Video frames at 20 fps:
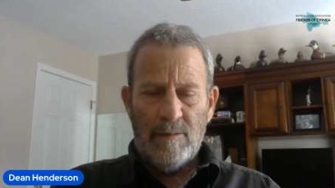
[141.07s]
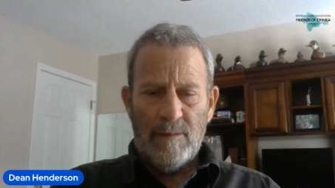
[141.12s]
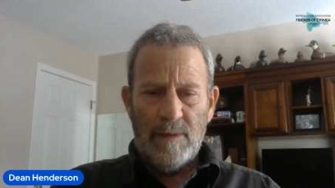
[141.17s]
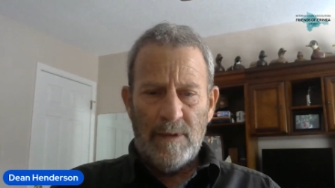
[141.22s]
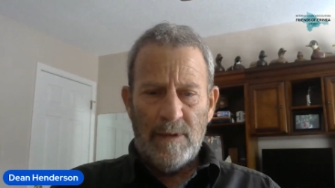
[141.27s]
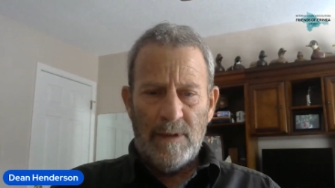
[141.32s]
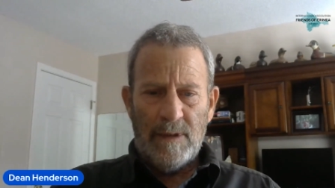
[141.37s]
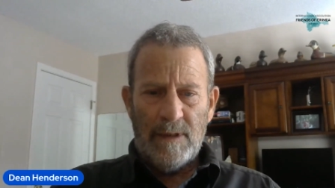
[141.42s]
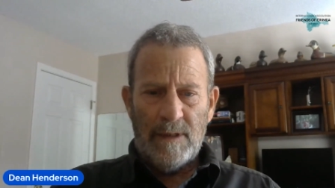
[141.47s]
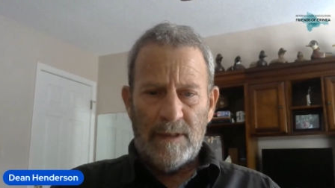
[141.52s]

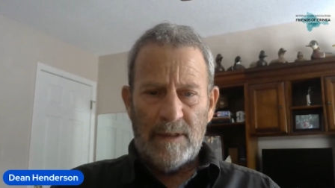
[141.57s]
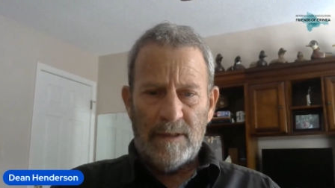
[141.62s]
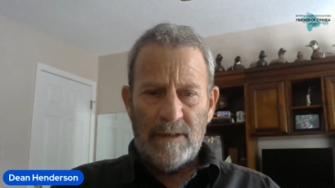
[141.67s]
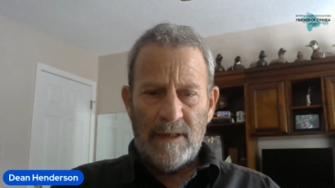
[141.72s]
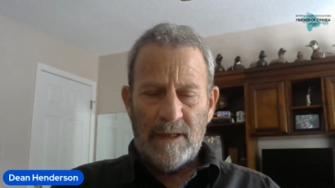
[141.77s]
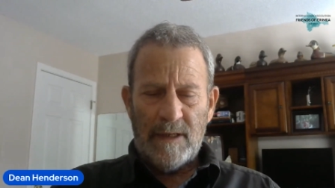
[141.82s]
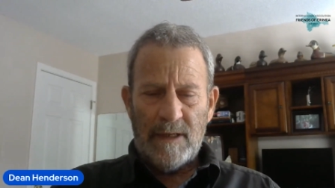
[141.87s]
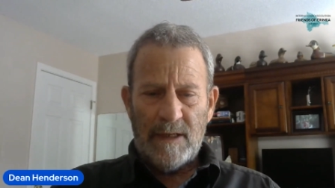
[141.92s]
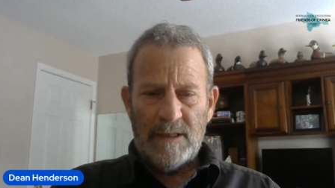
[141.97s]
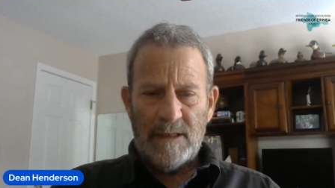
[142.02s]
And I
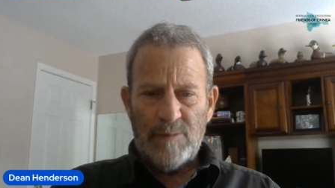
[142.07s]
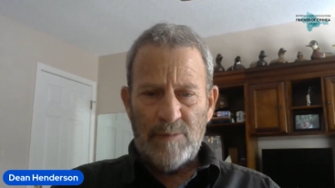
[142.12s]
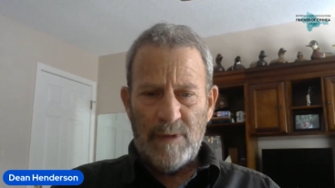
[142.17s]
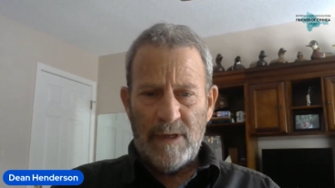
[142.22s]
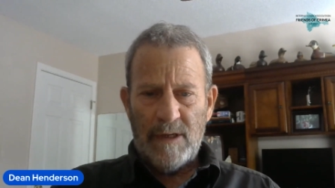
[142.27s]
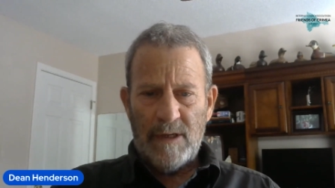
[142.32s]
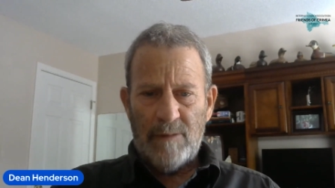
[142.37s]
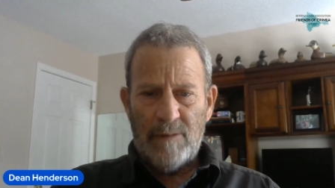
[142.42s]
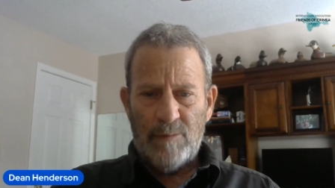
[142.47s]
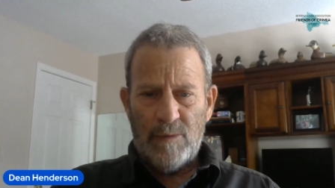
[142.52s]
think I
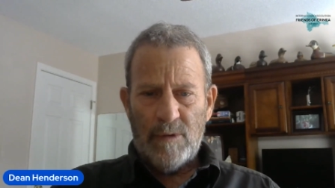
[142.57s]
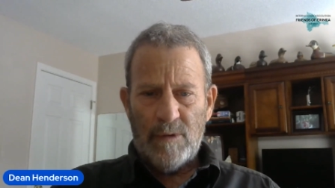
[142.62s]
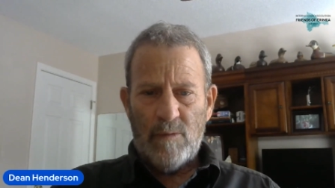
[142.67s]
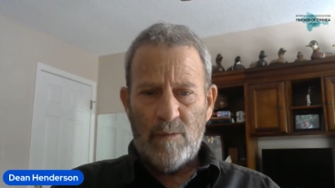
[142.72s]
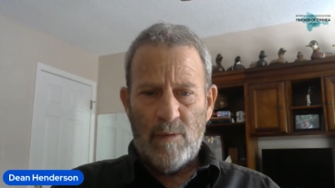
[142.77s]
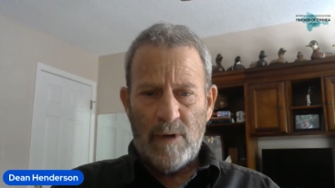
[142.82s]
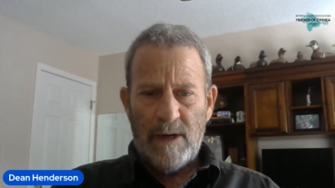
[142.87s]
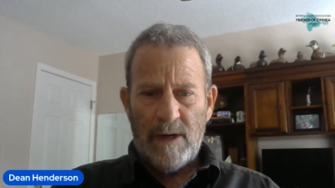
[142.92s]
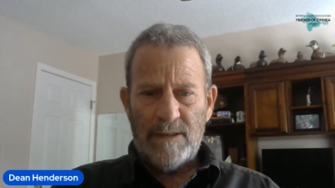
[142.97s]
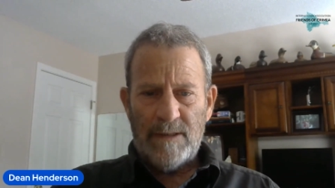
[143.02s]
explain in the book
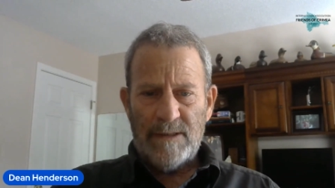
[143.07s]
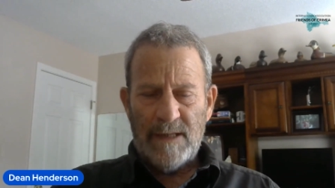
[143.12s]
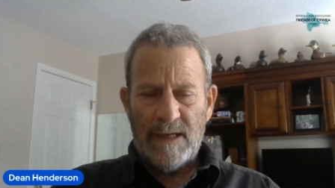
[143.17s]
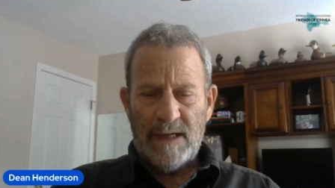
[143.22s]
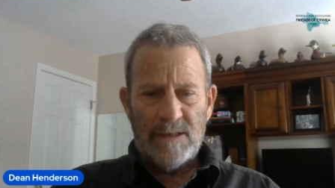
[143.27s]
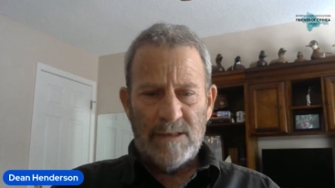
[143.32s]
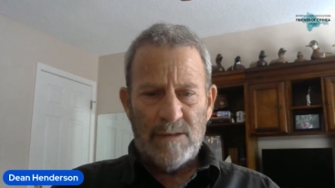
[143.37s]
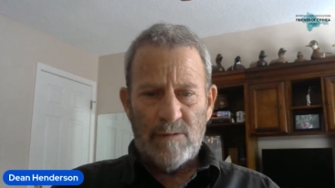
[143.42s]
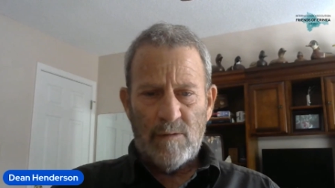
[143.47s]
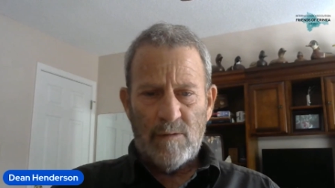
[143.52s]
why it's
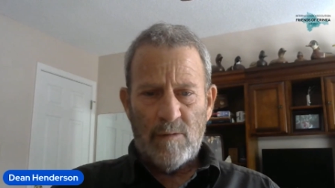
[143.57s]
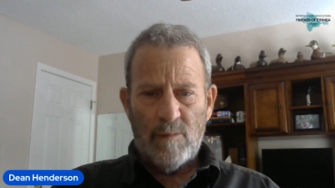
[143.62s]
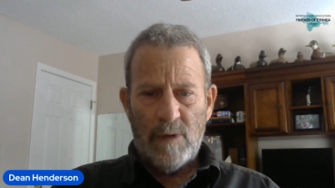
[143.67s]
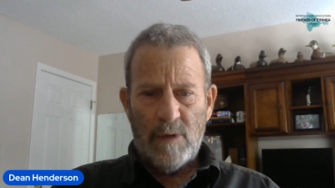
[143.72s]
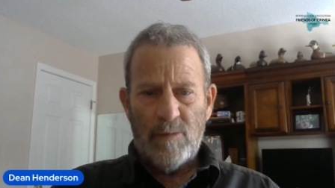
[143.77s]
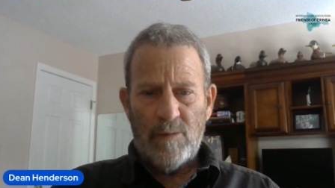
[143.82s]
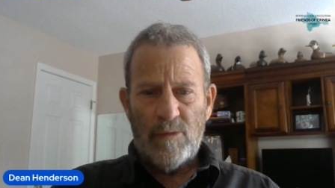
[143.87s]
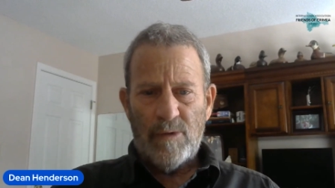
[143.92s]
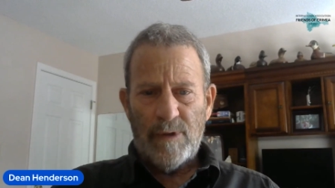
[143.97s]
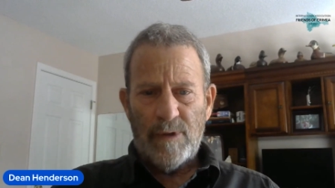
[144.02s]
actually
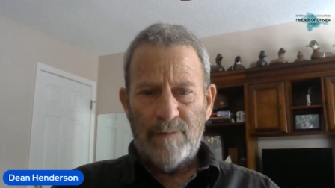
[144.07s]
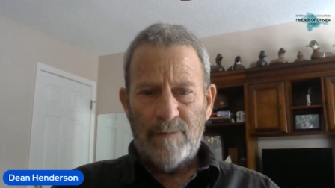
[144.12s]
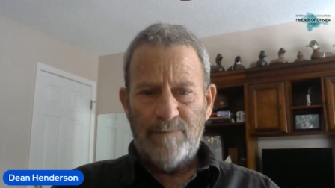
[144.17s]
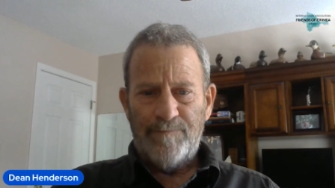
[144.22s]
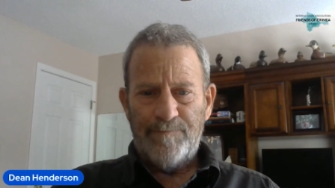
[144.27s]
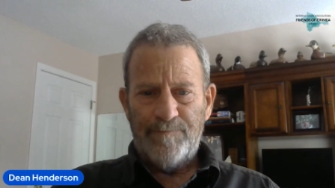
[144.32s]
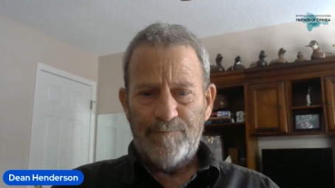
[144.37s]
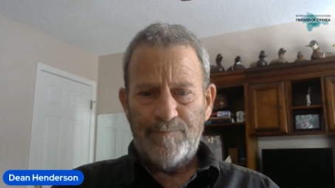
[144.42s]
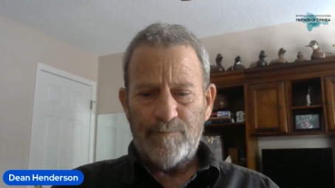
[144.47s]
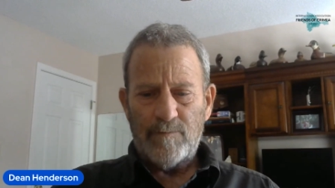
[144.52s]
remembering
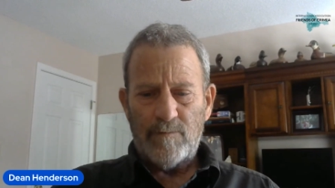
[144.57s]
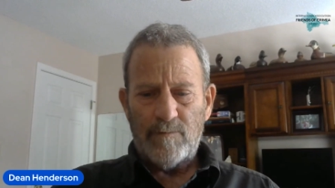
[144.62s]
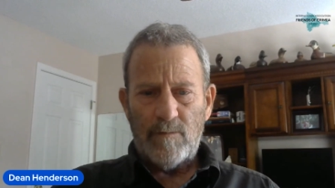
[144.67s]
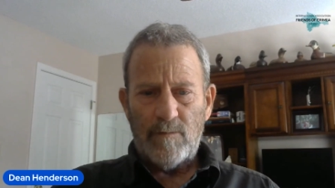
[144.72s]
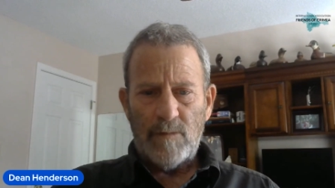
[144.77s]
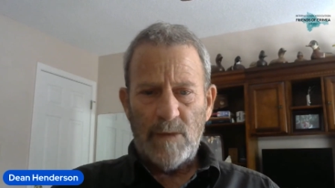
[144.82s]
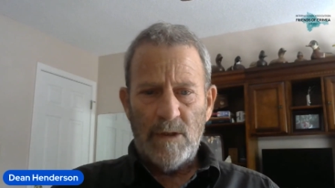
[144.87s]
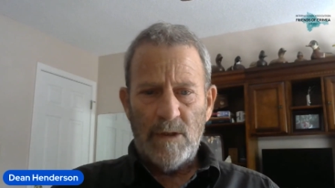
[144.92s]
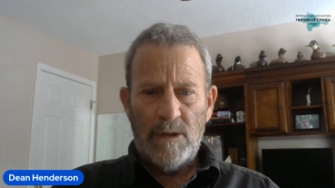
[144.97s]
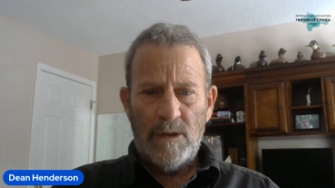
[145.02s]

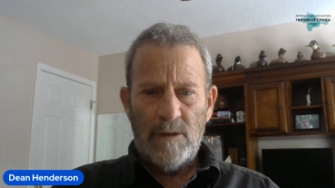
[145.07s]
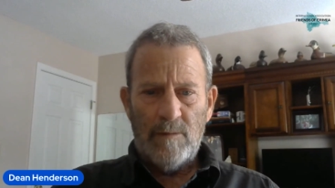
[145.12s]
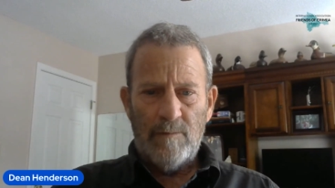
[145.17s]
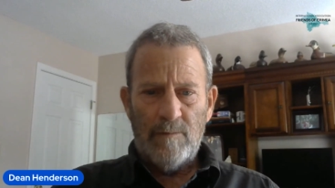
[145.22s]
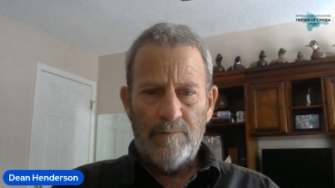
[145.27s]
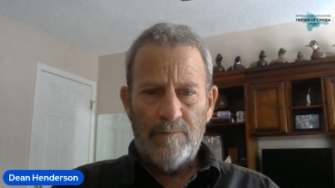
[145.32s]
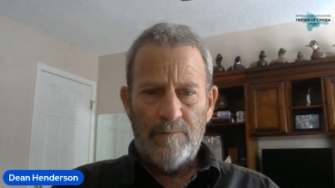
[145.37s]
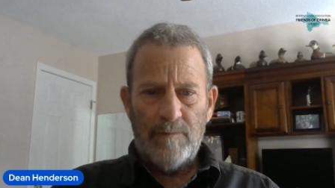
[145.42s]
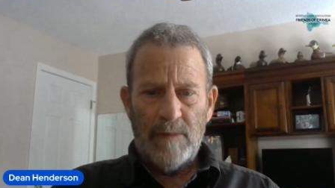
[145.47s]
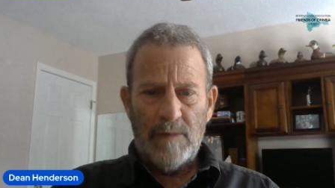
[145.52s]

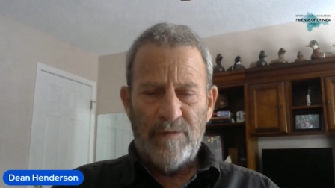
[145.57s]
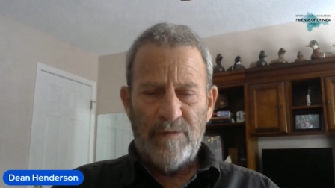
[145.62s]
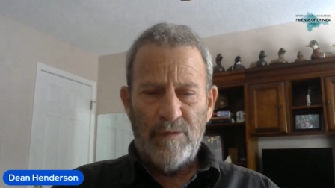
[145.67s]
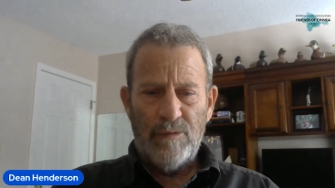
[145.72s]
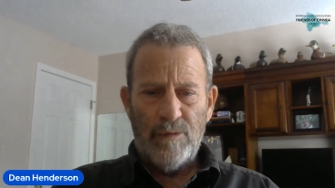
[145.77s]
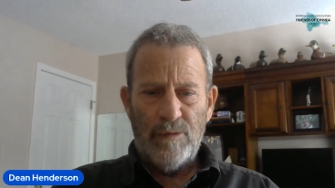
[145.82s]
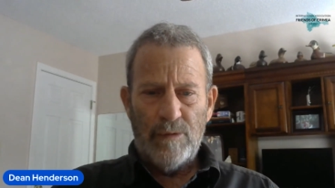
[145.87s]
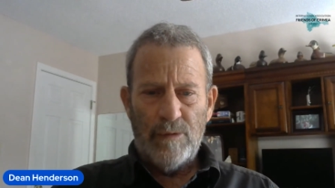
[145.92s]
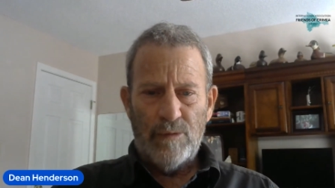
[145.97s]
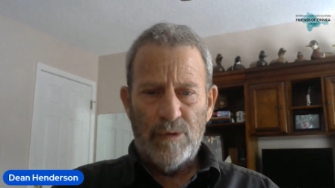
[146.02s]
um, of who
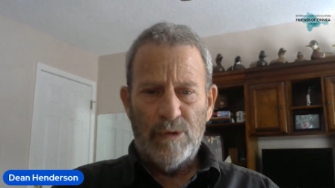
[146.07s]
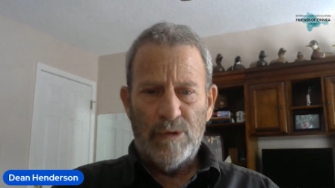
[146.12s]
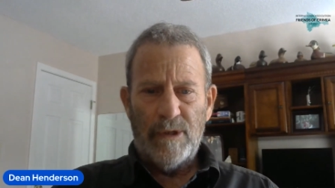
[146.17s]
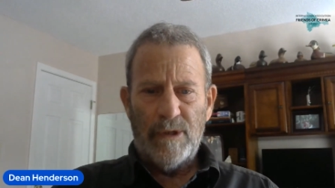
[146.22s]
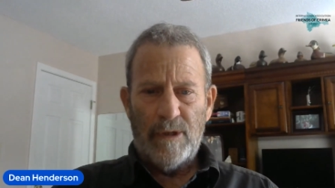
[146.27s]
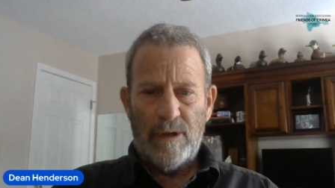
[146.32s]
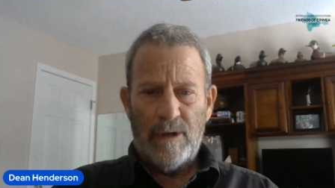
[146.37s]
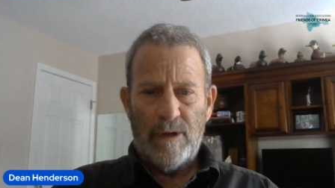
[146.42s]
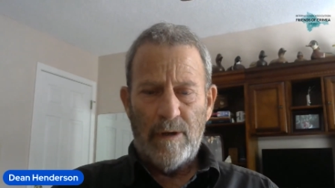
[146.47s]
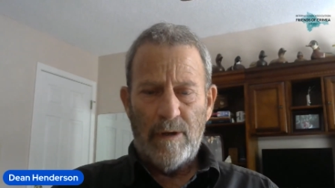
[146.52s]
we really
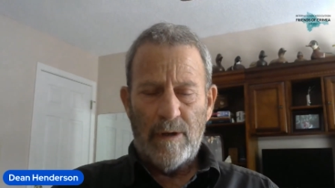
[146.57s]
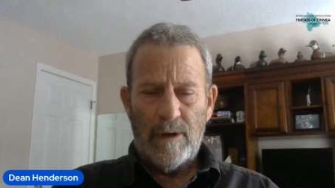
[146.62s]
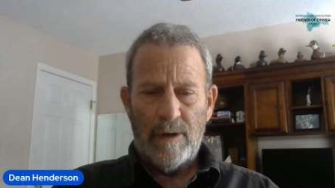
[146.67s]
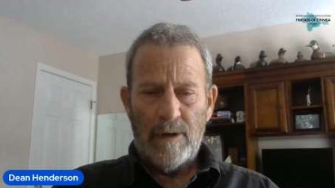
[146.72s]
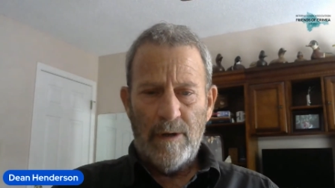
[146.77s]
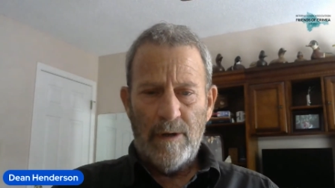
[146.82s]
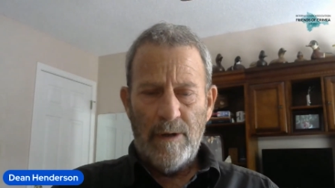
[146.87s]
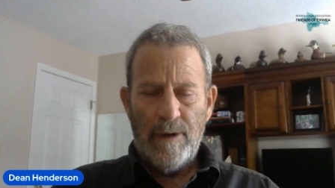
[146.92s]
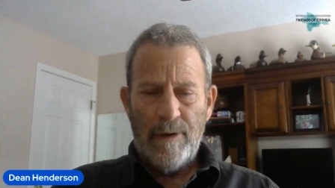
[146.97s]
are.